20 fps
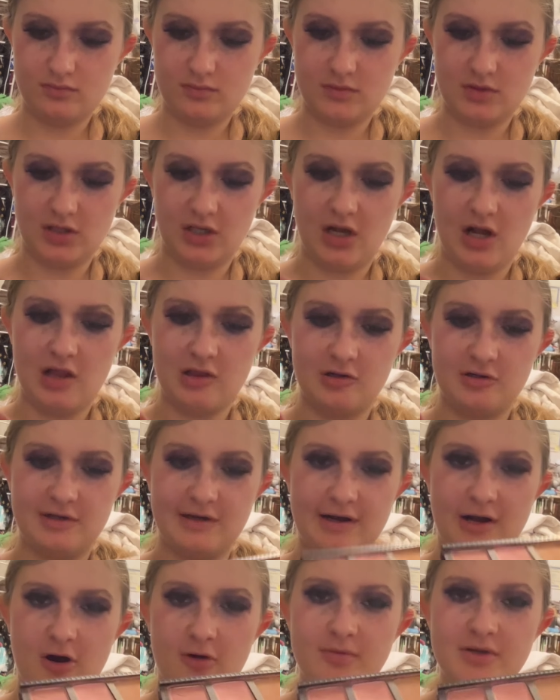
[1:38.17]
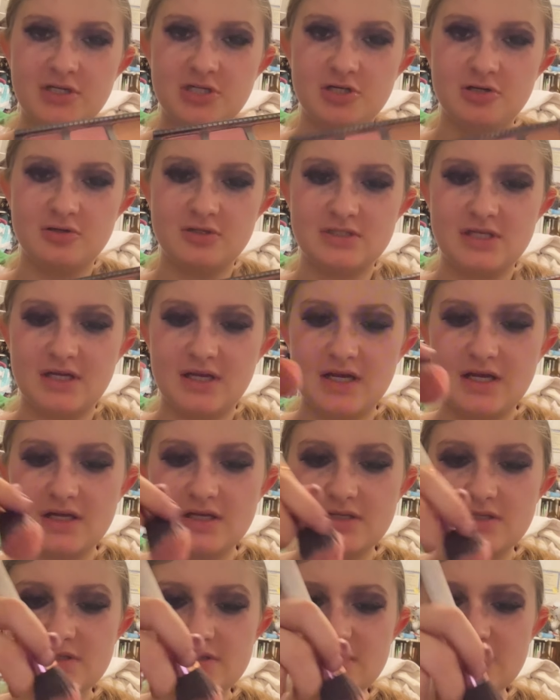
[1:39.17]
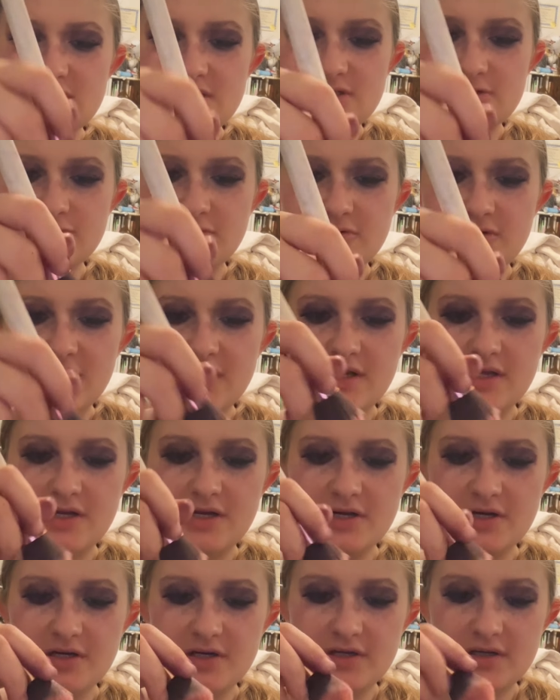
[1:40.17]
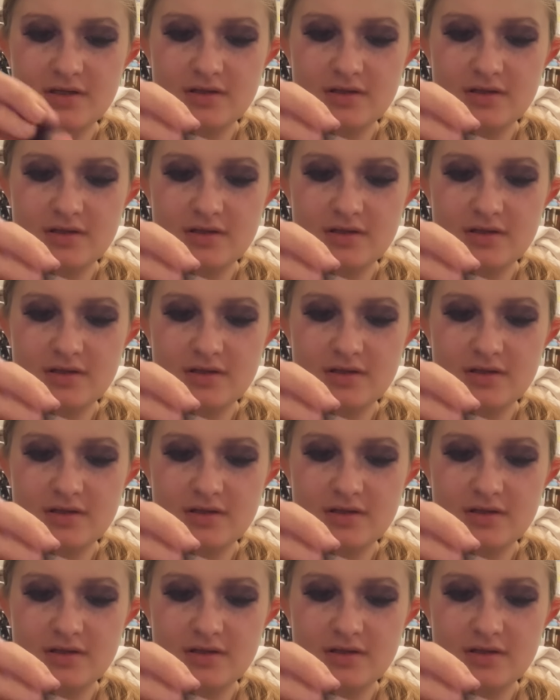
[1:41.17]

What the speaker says: The color that I'll be choosing is this one right here.